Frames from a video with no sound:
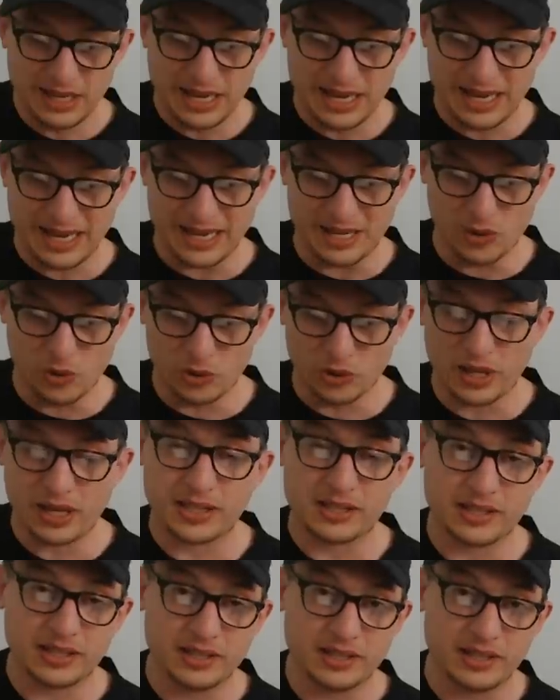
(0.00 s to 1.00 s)
in all
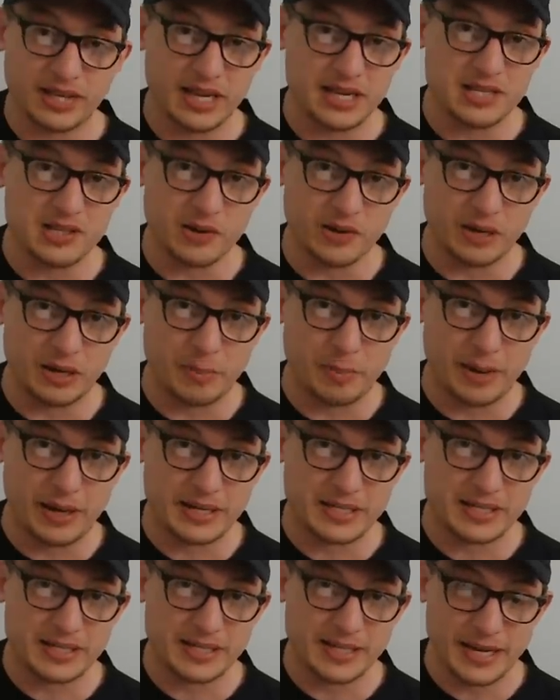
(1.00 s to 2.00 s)
likelihood, he's not going to pass
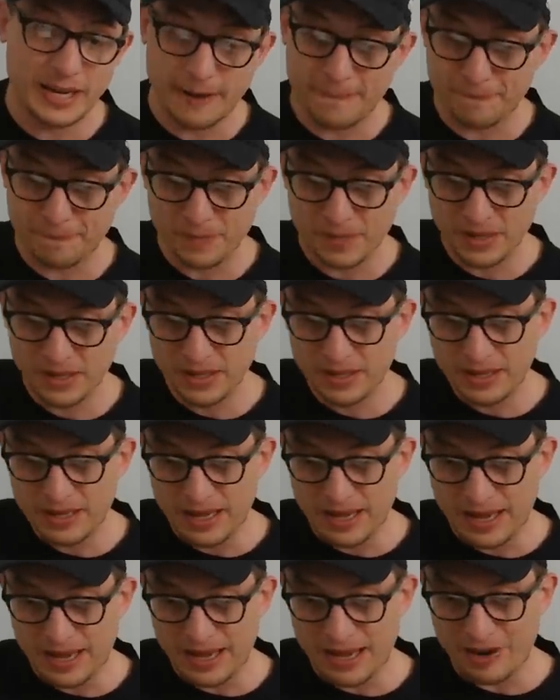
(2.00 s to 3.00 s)
it to you.
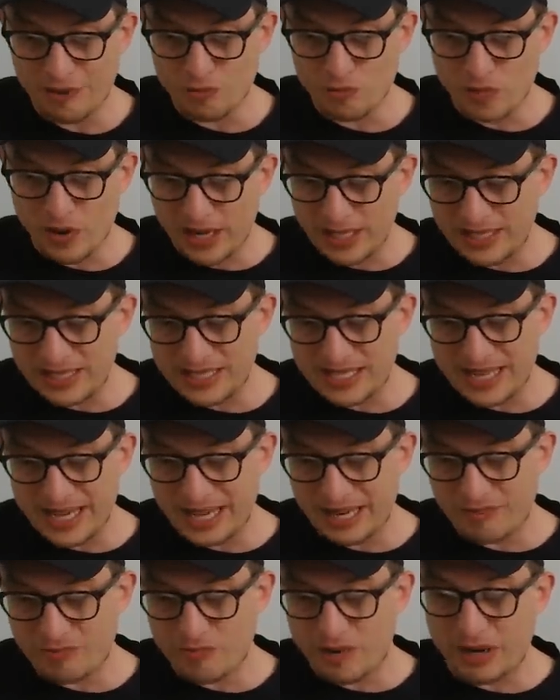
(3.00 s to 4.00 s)
Runs
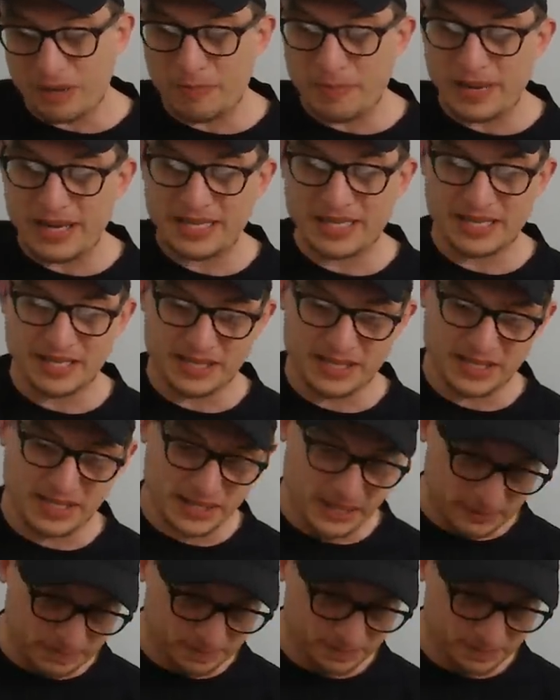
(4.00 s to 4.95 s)
and run meters.